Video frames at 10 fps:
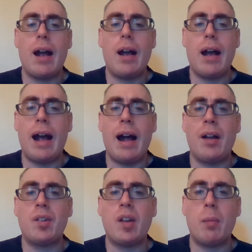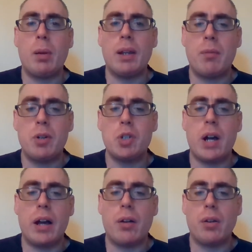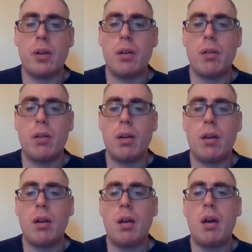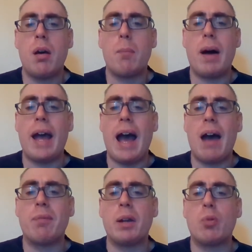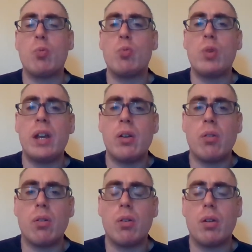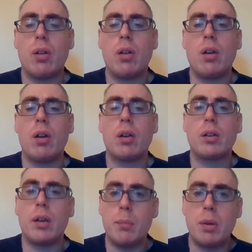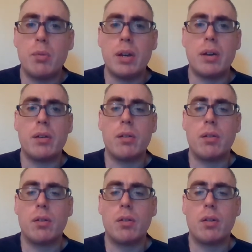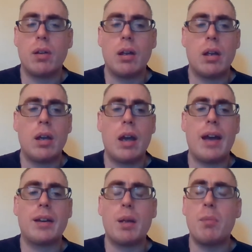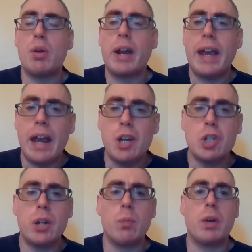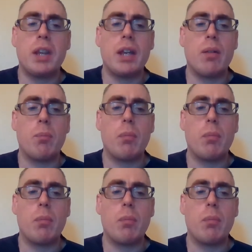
as a beloved child, by having real communion and communication with Him,